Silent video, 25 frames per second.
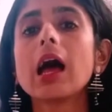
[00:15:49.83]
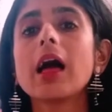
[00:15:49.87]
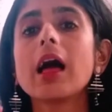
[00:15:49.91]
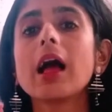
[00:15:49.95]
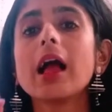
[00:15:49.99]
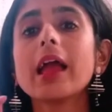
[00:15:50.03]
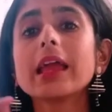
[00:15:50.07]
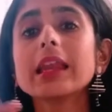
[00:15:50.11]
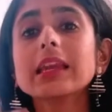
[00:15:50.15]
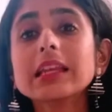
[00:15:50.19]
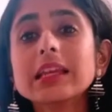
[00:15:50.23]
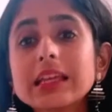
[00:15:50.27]

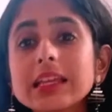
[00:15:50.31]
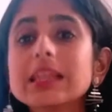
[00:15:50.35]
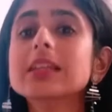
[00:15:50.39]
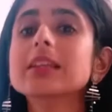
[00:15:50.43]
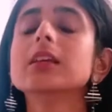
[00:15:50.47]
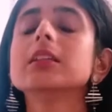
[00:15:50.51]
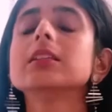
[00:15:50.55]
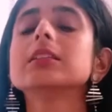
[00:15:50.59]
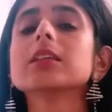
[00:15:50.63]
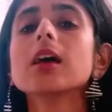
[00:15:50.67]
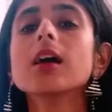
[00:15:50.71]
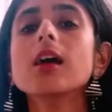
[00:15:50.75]

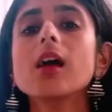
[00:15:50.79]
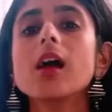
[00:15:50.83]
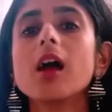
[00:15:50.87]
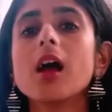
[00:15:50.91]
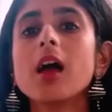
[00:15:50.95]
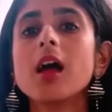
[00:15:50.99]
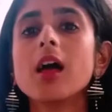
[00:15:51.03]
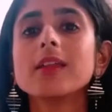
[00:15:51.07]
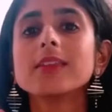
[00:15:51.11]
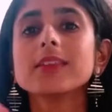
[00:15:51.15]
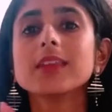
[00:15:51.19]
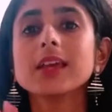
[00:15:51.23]
ingredients.
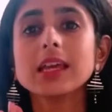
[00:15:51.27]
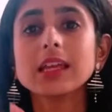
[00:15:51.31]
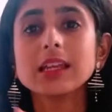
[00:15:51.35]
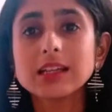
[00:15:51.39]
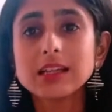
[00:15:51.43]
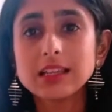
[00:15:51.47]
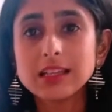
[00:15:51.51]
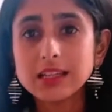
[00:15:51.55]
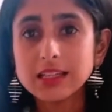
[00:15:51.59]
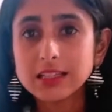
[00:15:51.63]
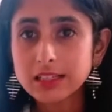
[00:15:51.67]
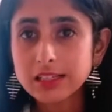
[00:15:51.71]
The
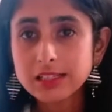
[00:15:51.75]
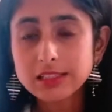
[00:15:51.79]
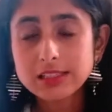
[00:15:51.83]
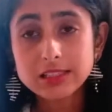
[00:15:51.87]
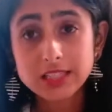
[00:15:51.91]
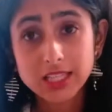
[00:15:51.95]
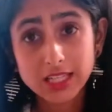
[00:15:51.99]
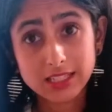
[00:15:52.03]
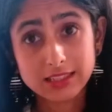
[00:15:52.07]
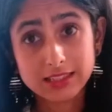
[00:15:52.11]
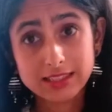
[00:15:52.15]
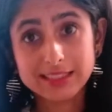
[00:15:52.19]
ingredients
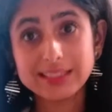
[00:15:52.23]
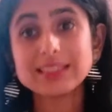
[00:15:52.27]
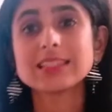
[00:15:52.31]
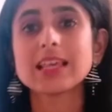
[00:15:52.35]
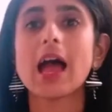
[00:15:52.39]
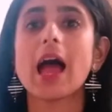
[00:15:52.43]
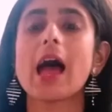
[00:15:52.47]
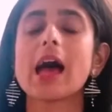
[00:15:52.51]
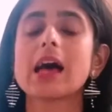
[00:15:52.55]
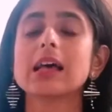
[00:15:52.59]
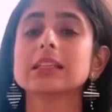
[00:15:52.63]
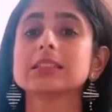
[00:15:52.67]
that this
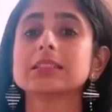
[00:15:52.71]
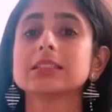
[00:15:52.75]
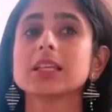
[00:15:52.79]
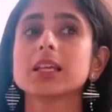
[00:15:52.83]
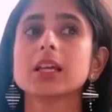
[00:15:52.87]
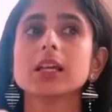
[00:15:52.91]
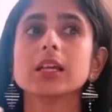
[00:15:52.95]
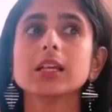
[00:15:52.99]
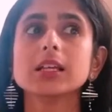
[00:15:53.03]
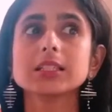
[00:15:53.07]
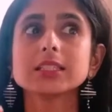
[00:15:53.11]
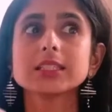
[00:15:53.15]
has
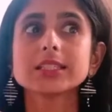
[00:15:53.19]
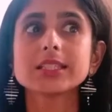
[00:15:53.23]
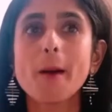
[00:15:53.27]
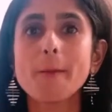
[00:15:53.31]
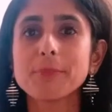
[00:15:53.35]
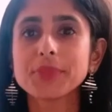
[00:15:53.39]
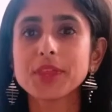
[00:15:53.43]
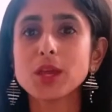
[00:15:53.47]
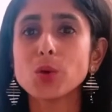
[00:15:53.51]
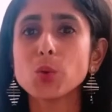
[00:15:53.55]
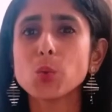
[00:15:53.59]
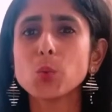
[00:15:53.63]
is
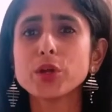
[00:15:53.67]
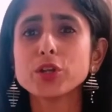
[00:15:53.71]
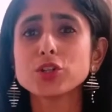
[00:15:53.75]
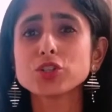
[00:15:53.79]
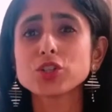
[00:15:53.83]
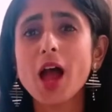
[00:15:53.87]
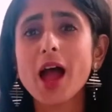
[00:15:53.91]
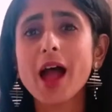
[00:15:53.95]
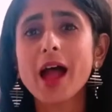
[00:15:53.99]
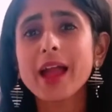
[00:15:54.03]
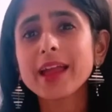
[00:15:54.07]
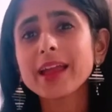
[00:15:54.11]
something
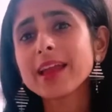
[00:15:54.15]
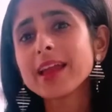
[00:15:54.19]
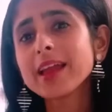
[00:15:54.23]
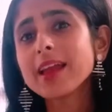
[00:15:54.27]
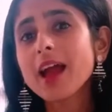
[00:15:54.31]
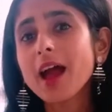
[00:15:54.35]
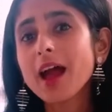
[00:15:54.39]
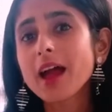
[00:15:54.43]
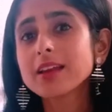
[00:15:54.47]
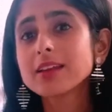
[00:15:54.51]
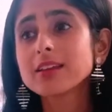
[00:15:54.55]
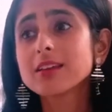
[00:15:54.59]
which I
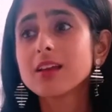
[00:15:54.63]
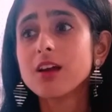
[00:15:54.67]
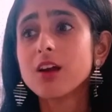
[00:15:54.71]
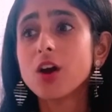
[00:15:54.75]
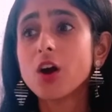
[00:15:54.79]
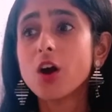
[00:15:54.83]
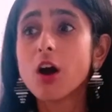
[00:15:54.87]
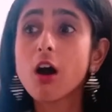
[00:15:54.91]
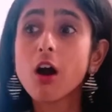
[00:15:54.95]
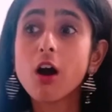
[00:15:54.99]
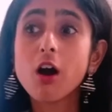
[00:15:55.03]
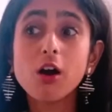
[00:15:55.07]
had
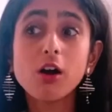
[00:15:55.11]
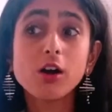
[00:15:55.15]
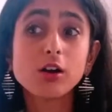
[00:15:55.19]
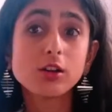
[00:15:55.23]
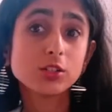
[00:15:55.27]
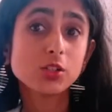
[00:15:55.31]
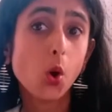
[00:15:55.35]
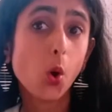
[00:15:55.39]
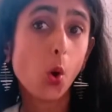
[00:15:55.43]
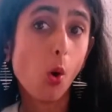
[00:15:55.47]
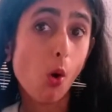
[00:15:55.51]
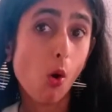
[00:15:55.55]

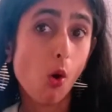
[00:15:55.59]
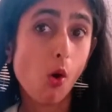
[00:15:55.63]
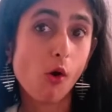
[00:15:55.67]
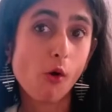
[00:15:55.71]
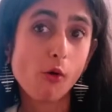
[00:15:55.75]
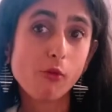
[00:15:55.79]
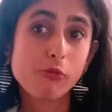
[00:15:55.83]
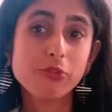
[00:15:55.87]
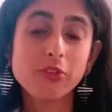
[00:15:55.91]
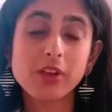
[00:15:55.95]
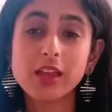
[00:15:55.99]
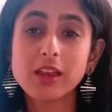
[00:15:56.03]
heard
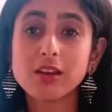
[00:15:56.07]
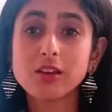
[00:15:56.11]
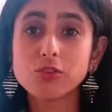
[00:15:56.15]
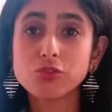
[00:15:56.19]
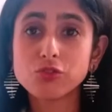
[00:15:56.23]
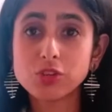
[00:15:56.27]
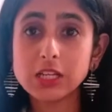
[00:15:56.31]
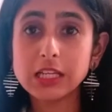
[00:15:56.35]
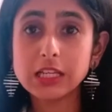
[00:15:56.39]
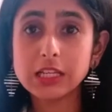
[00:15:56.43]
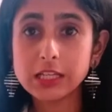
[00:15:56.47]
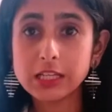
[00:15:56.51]
of in
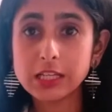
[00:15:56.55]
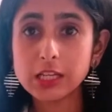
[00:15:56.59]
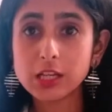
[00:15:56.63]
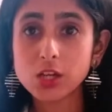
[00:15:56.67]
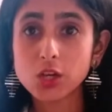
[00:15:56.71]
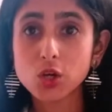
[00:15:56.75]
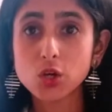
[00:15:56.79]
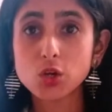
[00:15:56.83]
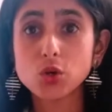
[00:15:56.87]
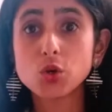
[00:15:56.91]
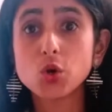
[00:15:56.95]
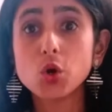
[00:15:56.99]
really
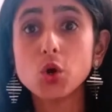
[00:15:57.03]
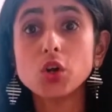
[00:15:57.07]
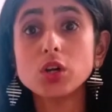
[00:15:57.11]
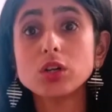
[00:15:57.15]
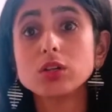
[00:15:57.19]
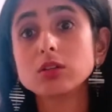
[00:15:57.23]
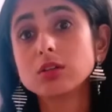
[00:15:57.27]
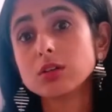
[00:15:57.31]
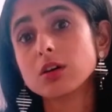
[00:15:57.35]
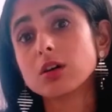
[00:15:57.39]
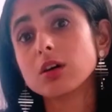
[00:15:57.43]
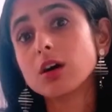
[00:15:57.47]

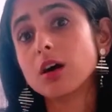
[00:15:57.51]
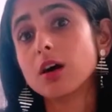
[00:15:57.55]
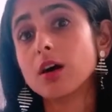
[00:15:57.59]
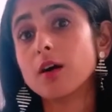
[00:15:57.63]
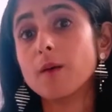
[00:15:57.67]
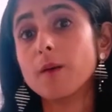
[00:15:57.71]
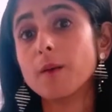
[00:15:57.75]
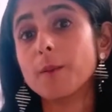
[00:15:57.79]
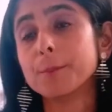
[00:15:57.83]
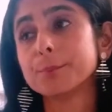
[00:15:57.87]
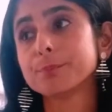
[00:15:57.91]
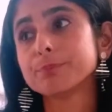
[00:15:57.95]
good
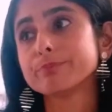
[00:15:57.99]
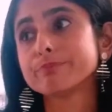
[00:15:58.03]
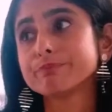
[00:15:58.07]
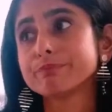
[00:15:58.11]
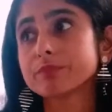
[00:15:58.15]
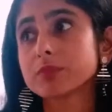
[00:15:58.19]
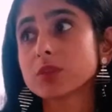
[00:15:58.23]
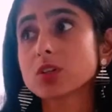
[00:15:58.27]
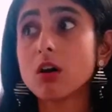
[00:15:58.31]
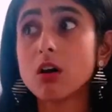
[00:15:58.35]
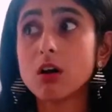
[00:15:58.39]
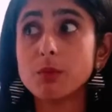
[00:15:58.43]

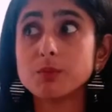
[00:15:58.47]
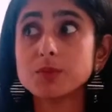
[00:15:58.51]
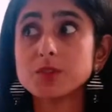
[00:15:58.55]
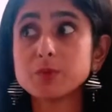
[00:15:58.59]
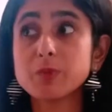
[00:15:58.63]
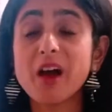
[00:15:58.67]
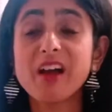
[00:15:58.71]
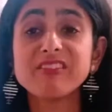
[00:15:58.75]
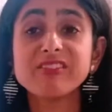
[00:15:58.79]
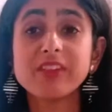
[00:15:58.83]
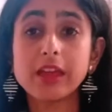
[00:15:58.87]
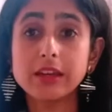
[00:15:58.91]
terms
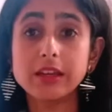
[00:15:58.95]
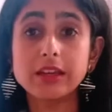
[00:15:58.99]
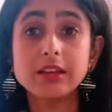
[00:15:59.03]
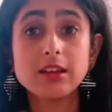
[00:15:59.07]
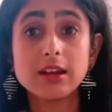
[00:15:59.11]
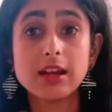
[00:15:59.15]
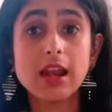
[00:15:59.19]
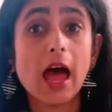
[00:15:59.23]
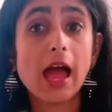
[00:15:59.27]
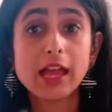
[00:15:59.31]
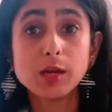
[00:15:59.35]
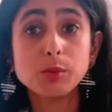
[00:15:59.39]
by very
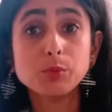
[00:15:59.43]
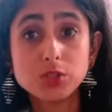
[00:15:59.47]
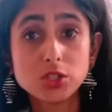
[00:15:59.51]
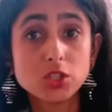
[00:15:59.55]
reliable